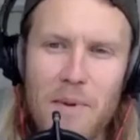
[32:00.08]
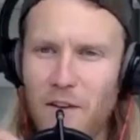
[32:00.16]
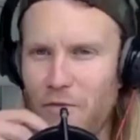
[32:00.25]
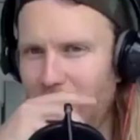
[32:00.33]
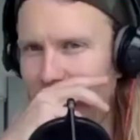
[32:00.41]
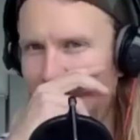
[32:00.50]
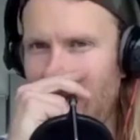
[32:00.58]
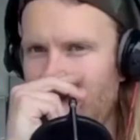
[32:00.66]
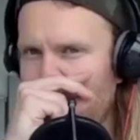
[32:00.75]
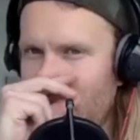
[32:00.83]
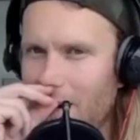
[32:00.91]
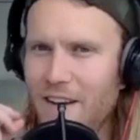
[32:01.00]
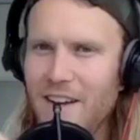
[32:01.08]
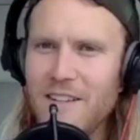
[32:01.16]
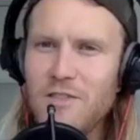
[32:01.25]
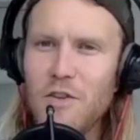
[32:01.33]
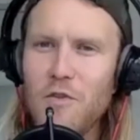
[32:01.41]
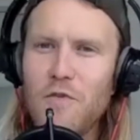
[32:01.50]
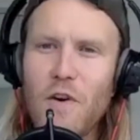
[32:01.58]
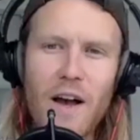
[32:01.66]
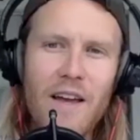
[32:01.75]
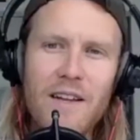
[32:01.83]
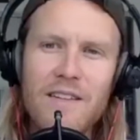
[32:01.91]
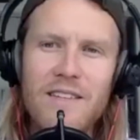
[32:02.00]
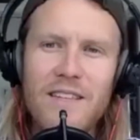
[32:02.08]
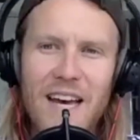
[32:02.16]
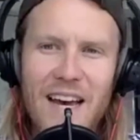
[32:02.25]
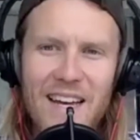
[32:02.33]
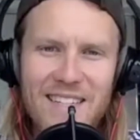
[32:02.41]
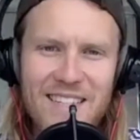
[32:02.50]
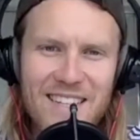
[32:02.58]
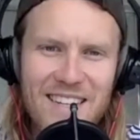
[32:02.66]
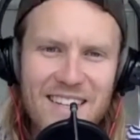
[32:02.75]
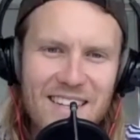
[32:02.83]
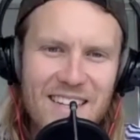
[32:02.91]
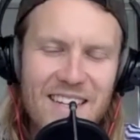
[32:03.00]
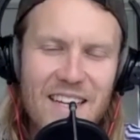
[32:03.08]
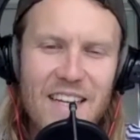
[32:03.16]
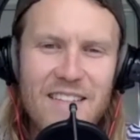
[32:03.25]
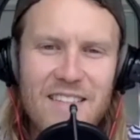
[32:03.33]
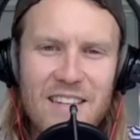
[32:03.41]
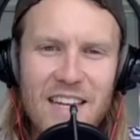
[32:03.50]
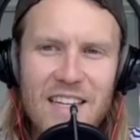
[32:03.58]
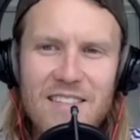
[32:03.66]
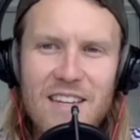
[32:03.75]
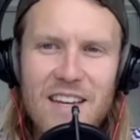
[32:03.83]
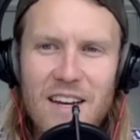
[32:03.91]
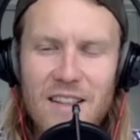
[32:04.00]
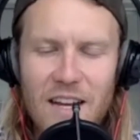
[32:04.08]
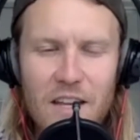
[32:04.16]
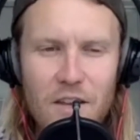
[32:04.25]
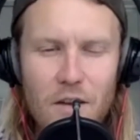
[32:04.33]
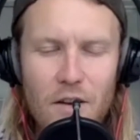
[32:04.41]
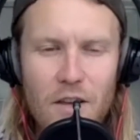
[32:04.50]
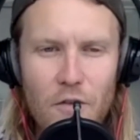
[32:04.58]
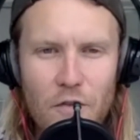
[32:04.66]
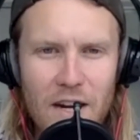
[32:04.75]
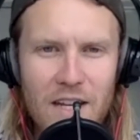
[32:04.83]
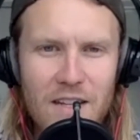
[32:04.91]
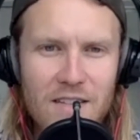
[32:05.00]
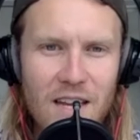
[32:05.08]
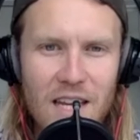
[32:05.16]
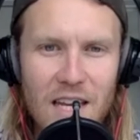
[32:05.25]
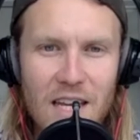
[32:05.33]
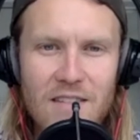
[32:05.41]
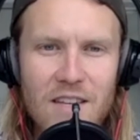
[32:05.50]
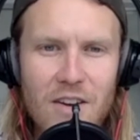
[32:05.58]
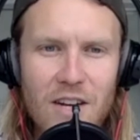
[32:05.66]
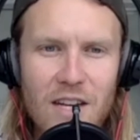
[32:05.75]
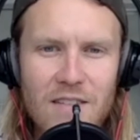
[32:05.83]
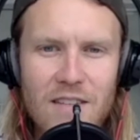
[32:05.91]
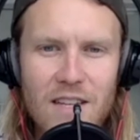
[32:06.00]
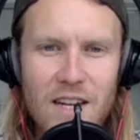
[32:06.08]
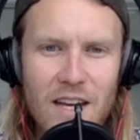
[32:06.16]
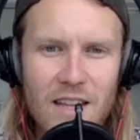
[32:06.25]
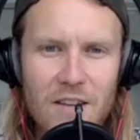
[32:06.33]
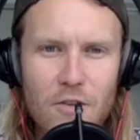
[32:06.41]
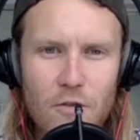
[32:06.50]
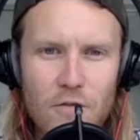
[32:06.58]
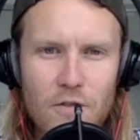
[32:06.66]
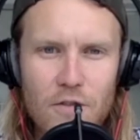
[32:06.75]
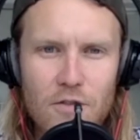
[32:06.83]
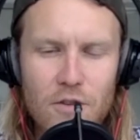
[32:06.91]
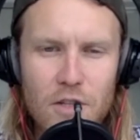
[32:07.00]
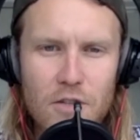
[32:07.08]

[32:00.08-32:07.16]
being in front of the camera. Do you find that it's easier? Like you're finding it's getting easier and easier now that you've sort of